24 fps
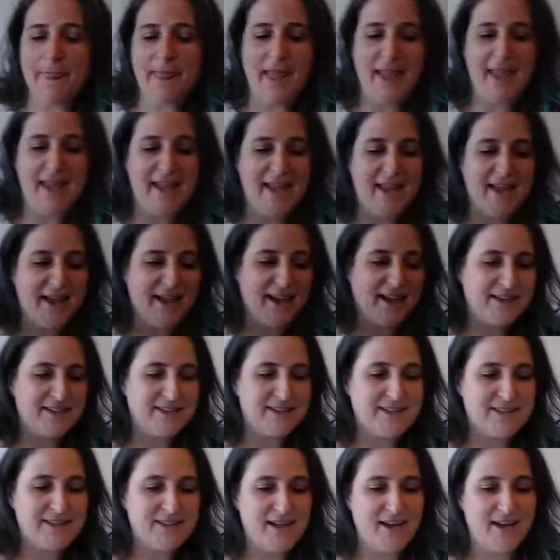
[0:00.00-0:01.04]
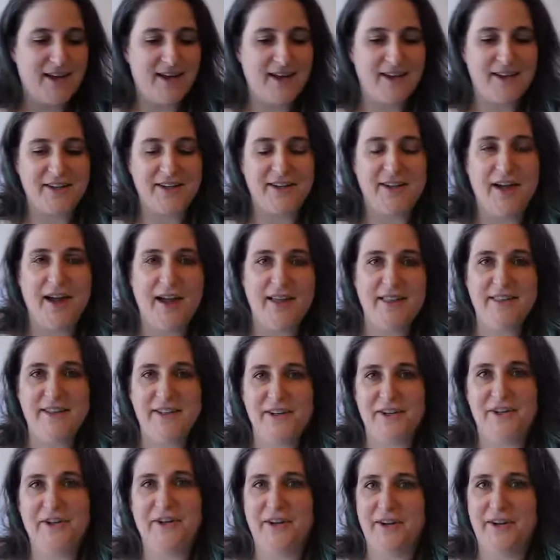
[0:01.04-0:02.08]
And I think
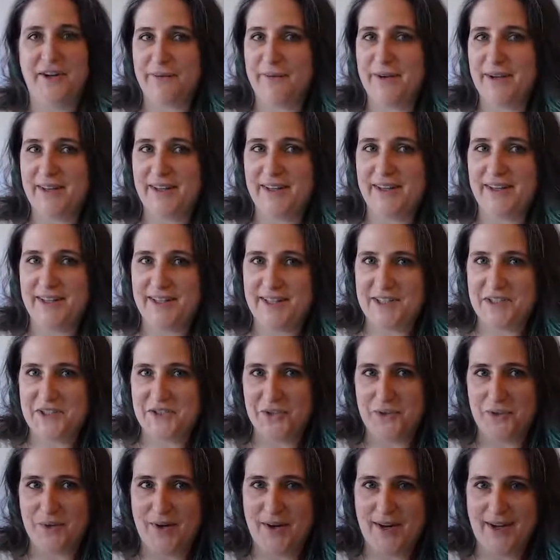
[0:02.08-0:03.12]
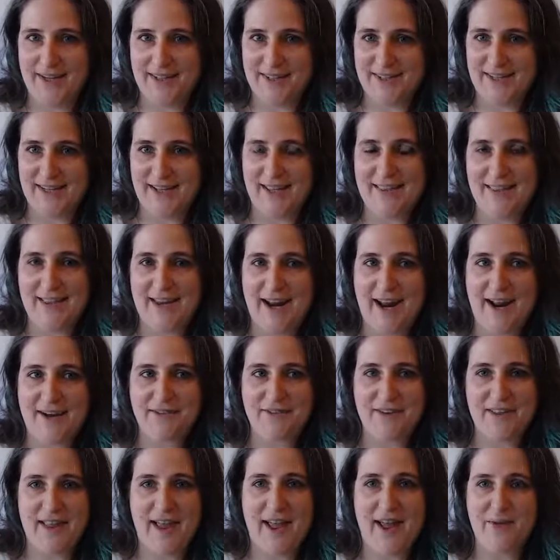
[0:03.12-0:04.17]
you're going to really enjoy it. And then
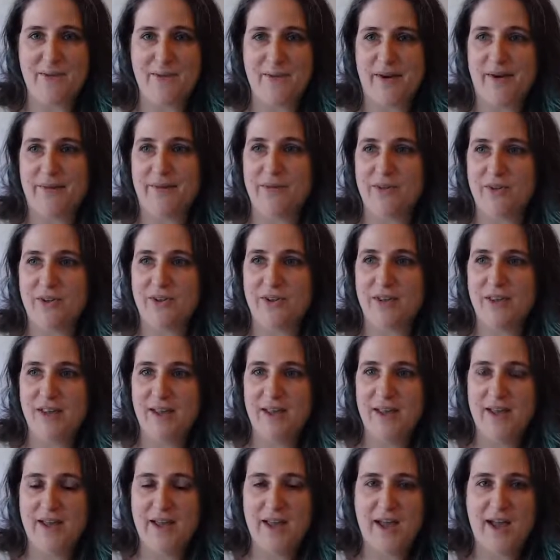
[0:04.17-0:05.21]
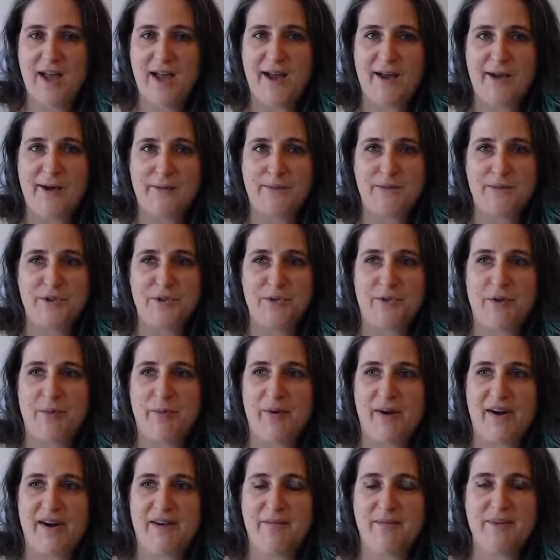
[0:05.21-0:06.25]
after that, we will do our
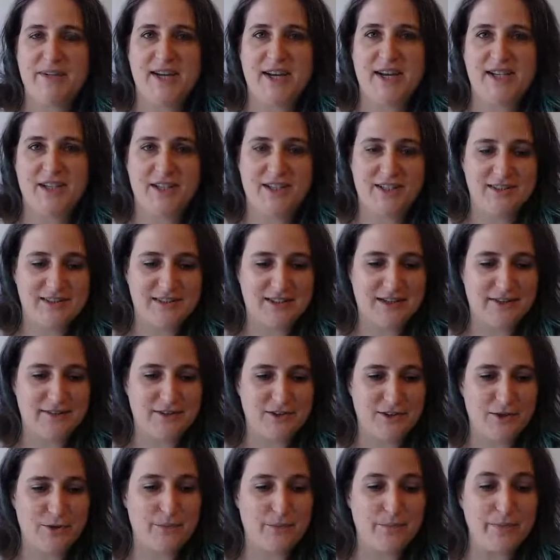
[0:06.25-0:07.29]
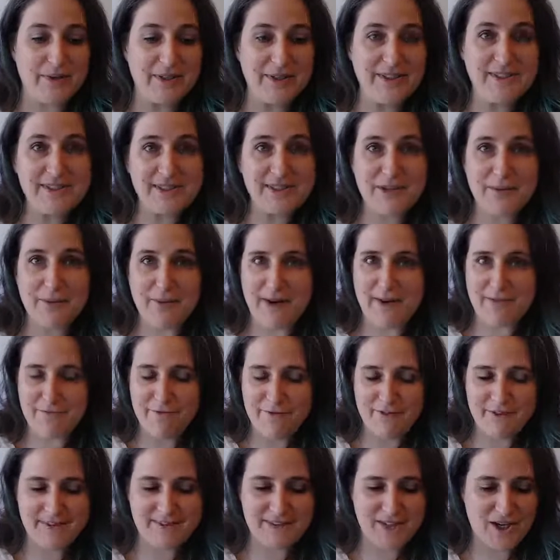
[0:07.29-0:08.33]
prayer protection and stuff. So please stick around for
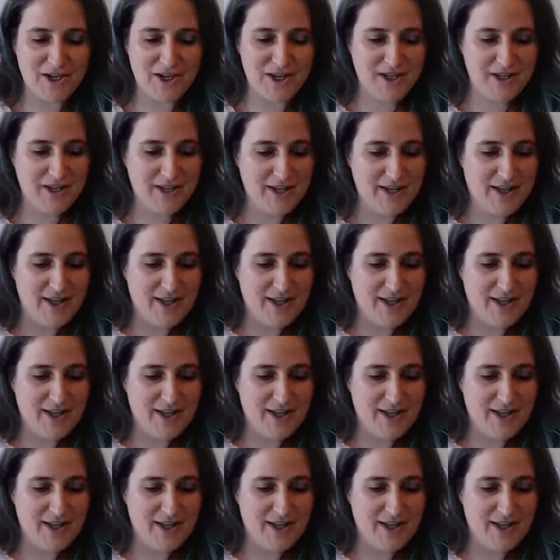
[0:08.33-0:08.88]
the song.